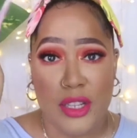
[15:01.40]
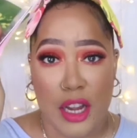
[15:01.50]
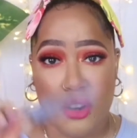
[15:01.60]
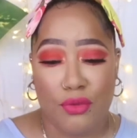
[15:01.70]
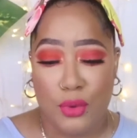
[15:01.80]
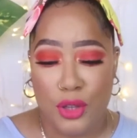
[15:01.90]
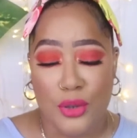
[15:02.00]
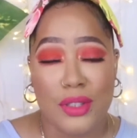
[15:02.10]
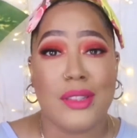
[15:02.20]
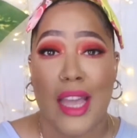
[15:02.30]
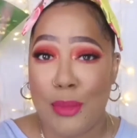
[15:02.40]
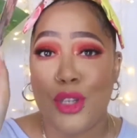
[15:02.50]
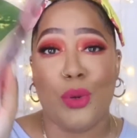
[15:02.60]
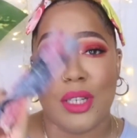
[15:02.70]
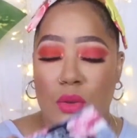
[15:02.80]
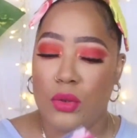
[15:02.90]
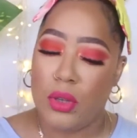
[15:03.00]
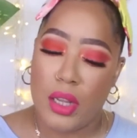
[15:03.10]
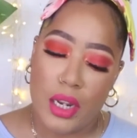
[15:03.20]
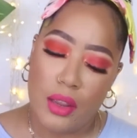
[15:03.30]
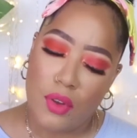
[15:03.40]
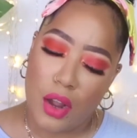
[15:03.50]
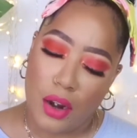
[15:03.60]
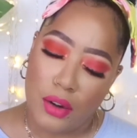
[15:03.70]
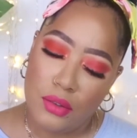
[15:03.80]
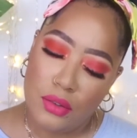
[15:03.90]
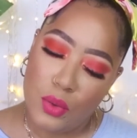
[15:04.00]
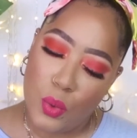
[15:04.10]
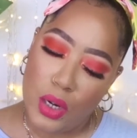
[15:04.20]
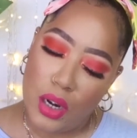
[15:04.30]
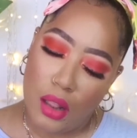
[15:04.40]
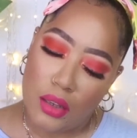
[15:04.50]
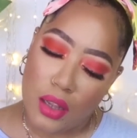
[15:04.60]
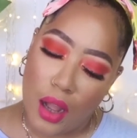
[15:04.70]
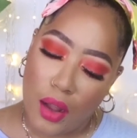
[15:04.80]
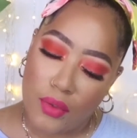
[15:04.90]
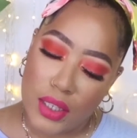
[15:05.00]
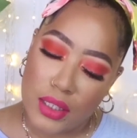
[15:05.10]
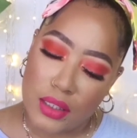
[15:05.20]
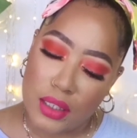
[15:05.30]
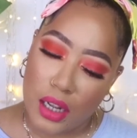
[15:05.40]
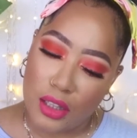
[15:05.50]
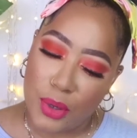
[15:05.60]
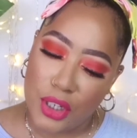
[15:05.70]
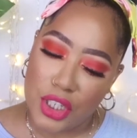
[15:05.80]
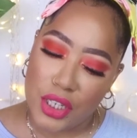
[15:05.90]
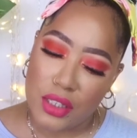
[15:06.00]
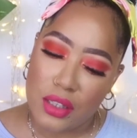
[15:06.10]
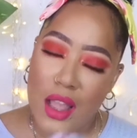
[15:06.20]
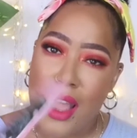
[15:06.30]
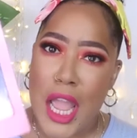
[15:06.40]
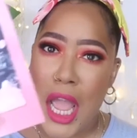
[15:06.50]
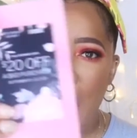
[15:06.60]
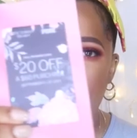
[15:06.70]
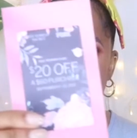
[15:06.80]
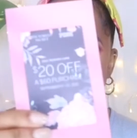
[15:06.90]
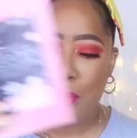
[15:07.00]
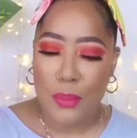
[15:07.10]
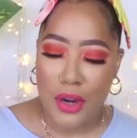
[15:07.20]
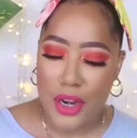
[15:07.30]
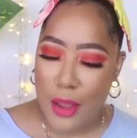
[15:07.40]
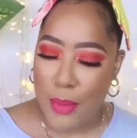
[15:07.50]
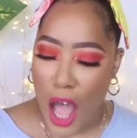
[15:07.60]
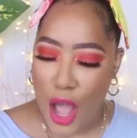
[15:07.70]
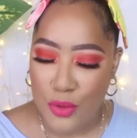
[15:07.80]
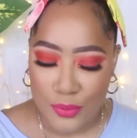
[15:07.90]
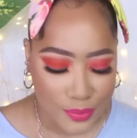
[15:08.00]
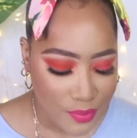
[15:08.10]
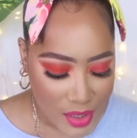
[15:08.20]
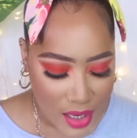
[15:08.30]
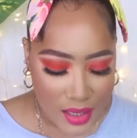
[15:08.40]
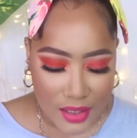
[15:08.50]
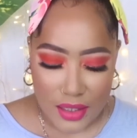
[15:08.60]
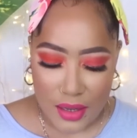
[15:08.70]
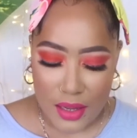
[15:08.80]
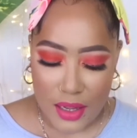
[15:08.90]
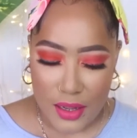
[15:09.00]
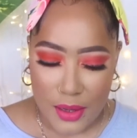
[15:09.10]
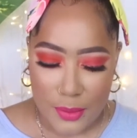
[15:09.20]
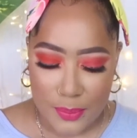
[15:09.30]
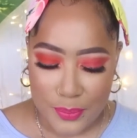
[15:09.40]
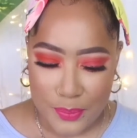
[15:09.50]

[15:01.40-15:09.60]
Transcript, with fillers: out here fool you they be doing oh got a gift card 20 dollars off a 60 dollar purchase ah period po so um